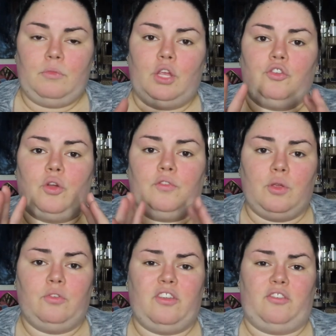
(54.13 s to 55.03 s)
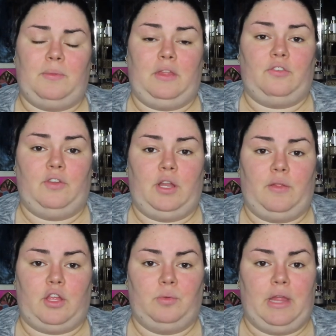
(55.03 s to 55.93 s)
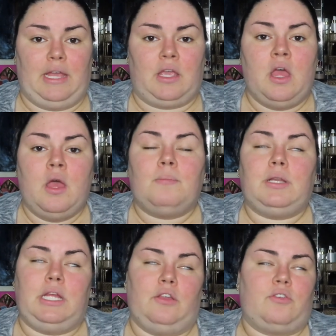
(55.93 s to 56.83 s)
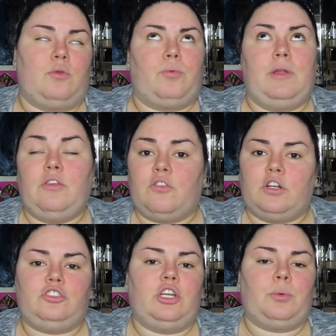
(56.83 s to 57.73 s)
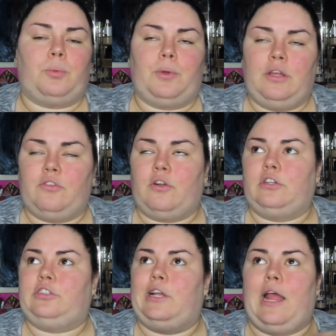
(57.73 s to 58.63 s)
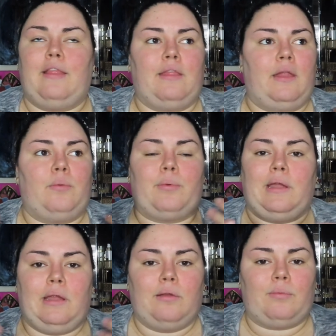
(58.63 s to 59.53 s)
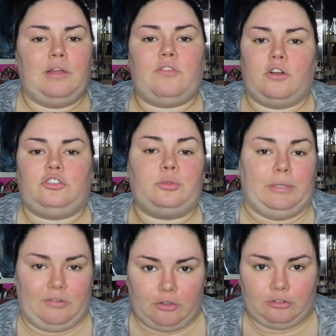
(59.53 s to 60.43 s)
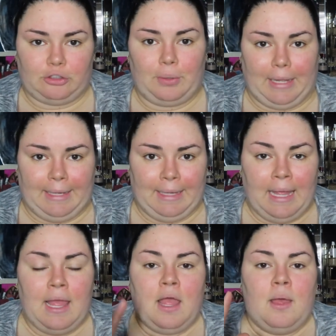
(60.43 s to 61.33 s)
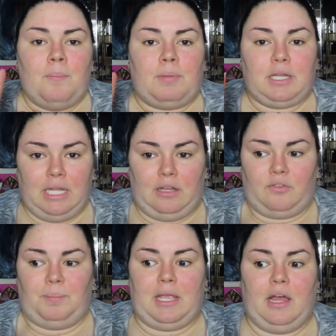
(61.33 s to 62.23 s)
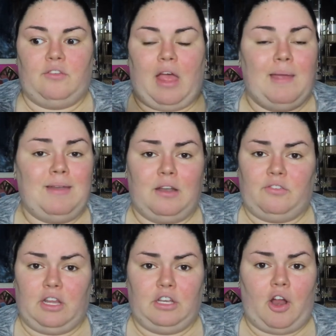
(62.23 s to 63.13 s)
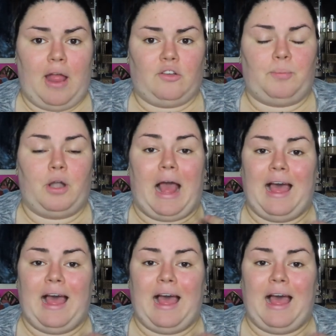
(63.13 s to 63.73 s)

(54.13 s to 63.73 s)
So if you see something in this video that you like, please research it, and then re-research your research, okay? Please, because I'm not a skincare expert.